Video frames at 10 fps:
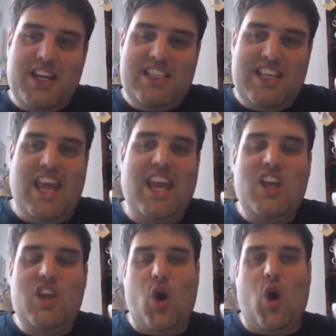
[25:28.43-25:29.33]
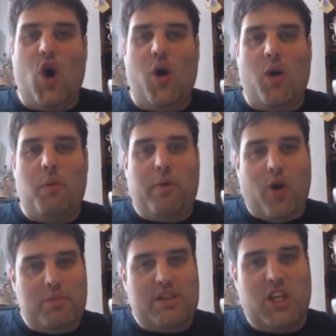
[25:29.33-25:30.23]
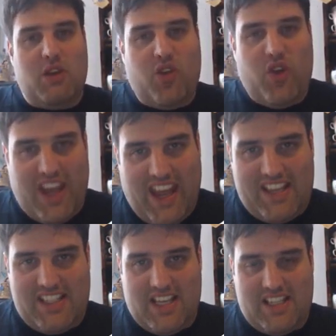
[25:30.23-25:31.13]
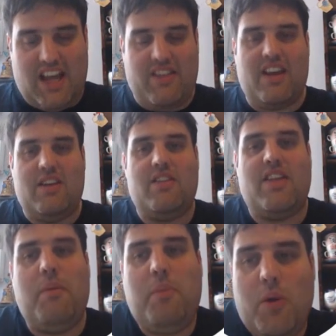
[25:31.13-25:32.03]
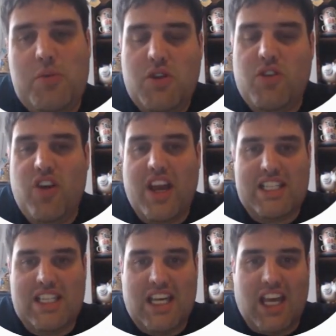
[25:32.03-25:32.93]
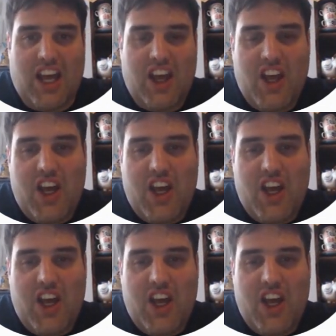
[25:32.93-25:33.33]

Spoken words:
take your prompt that you've created, and then that prompt you've created here,